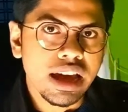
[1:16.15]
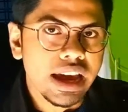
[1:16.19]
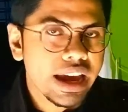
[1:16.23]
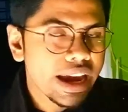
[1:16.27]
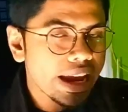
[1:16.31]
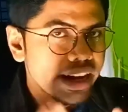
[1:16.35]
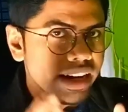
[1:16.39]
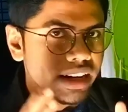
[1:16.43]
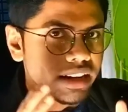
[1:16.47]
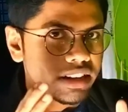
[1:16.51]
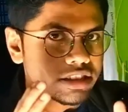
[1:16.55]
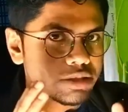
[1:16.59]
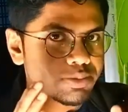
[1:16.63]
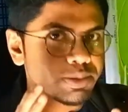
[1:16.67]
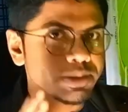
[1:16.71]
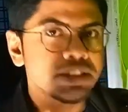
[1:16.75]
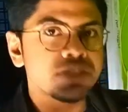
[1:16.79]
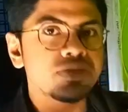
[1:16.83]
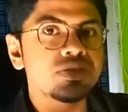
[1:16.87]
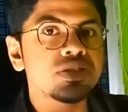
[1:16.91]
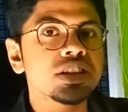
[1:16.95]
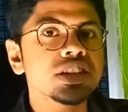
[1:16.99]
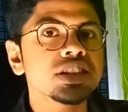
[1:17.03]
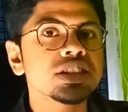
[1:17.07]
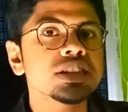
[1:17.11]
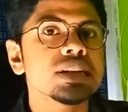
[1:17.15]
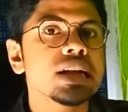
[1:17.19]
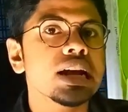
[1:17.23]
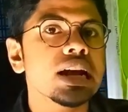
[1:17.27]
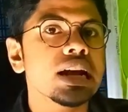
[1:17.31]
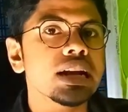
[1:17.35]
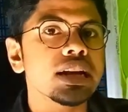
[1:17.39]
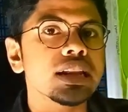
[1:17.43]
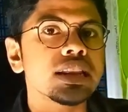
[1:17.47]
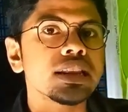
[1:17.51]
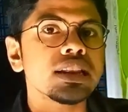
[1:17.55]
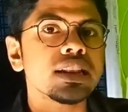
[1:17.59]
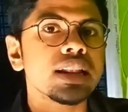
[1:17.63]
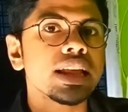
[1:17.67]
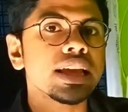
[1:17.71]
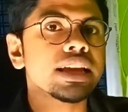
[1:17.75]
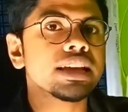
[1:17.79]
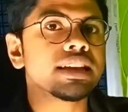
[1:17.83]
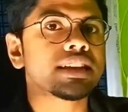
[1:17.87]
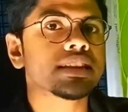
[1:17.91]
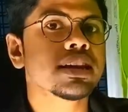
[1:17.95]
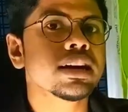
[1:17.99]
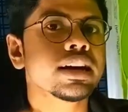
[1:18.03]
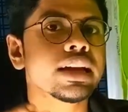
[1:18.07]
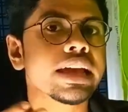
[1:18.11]
and specification are
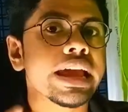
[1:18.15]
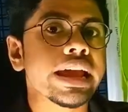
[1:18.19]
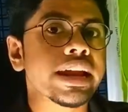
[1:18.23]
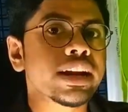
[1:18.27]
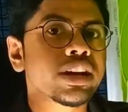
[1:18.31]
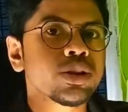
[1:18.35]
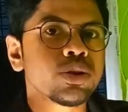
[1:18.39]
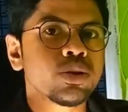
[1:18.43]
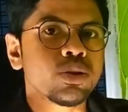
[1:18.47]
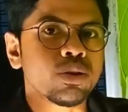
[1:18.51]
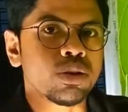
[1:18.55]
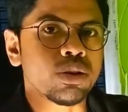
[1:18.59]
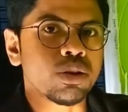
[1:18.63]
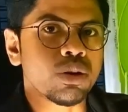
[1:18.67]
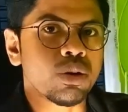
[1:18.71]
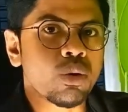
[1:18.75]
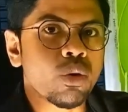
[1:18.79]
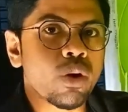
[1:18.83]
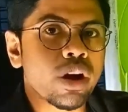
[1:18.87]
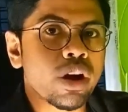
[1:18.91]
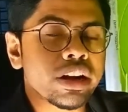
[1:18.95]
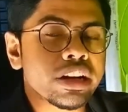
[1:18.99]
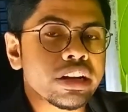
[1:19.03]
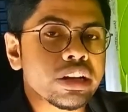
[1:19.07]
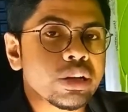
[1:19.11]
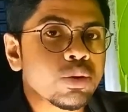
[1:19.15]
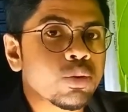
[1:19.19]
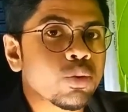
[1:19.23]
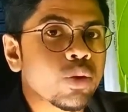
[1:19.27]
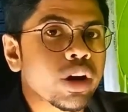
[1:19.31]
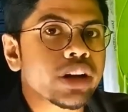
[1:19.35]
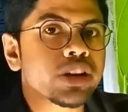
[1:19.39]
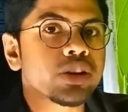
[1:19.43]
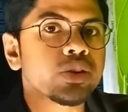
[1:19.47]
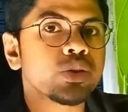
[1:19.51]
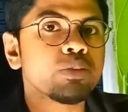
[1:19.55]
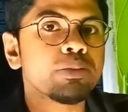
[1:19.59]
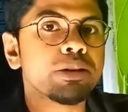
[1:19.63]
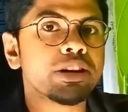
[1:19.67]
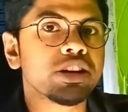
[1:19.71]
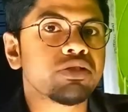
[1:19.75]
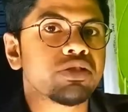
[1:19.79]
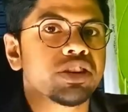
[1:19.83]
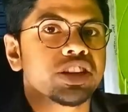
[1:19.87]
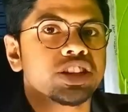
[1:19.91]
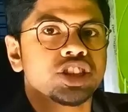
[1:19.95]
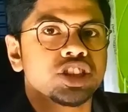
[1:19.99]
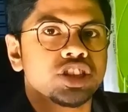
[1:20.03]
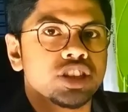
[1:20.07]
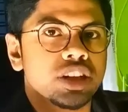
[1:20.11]
like the end goal, what you want to
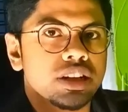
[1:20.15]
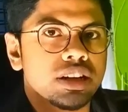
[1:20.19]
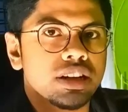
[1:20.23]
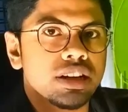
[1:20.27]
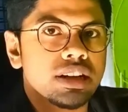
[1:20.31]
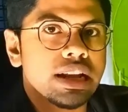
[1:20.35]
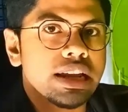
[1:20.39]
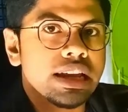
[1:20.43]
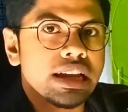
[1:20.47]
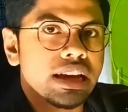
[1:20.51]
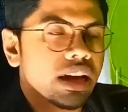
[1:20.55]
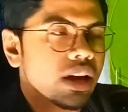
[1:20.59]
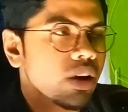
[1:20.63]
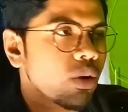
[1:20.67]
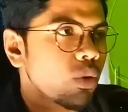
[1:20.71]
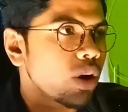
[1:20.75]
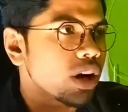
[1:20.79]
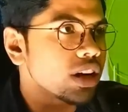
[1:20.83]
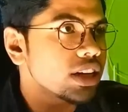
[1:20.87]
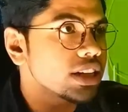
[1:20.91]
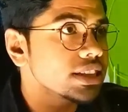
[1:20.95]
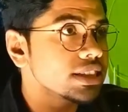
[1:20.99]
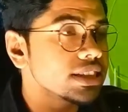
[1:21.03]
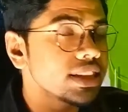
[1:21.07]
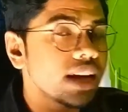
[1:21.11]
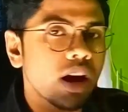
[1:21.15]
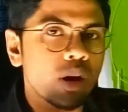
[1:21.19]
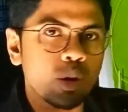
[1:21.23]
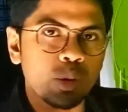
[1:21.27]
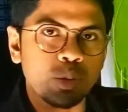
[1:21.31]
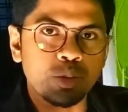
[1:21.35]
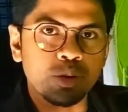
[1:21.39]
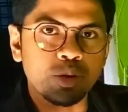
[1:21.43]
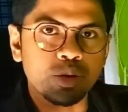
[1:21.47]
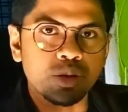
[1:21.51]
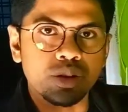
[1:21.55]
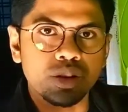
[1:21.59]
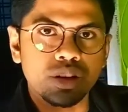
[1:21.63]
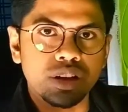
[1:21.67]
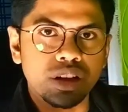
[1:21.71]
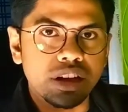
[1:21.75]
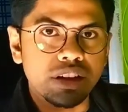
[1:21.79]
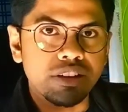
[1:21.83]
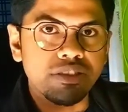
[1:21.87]
manufacture, like what is the output.